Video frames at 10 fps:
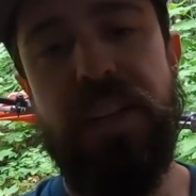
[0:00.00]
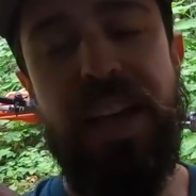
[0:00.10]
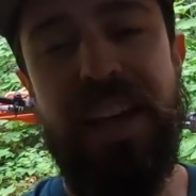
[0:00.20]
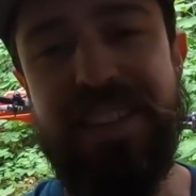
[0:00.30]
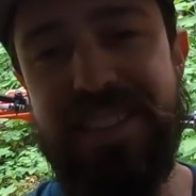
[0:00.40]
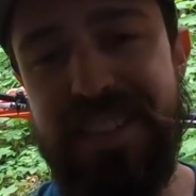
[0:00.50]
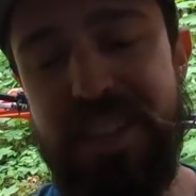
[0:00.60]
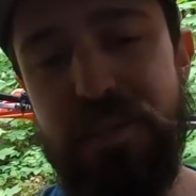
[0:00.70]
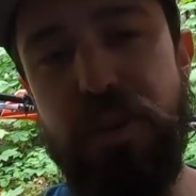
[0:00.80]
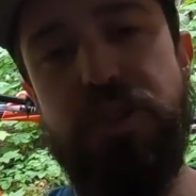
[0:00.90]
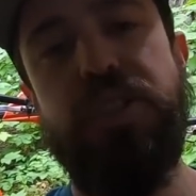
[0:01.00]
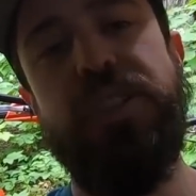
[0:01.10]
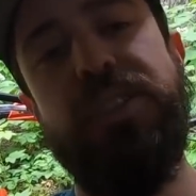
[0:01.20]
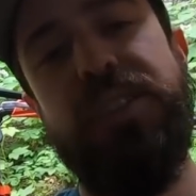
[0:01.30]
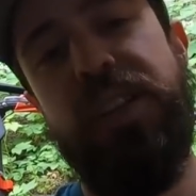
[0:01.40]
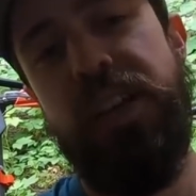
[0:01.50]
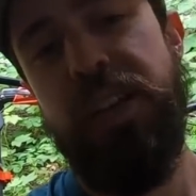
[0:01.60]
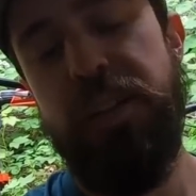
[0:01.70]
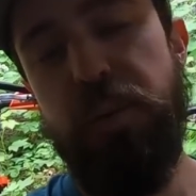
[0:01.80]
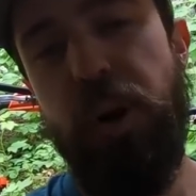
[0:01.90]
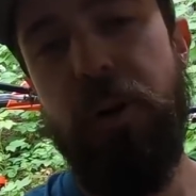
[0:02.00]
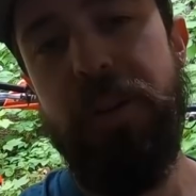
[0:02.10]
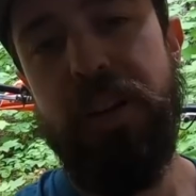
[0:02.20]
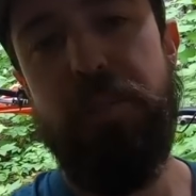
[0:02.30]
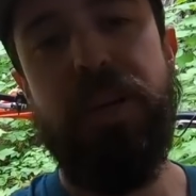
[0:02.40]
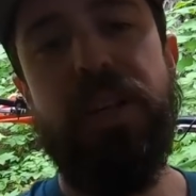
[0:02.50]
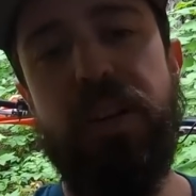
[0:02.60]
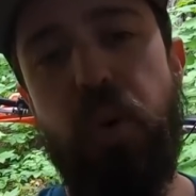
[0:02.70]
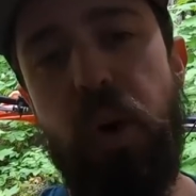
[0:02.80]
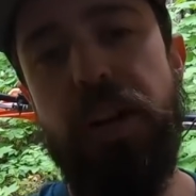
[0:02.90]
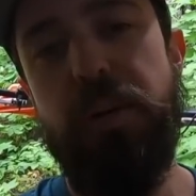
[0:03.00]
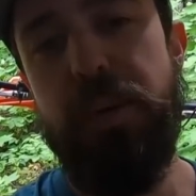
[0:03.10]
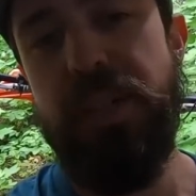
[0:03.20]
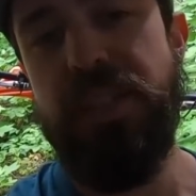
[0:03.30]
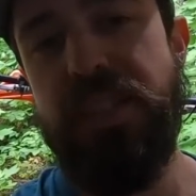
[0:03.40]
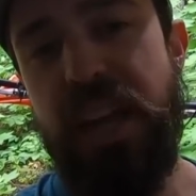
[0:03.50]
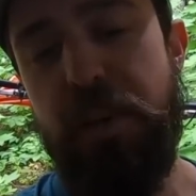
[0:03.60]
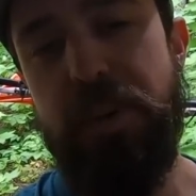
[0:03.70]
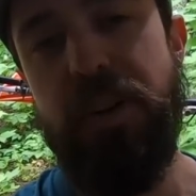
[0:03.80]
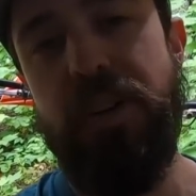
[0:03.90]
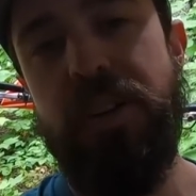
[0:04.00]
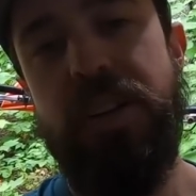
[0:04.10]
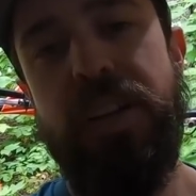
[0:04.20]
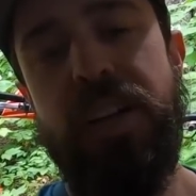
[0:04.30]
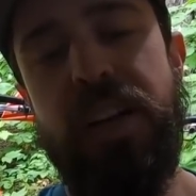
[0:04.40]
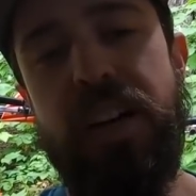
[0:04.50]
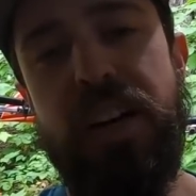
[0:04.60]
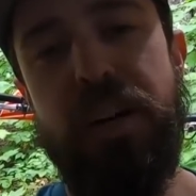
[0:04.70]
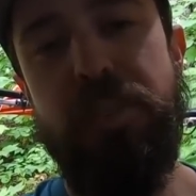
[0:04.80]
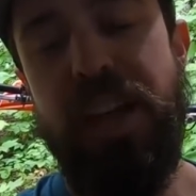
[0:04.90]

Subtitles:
the XC versions, they're probably going to be quite a bit snappier. The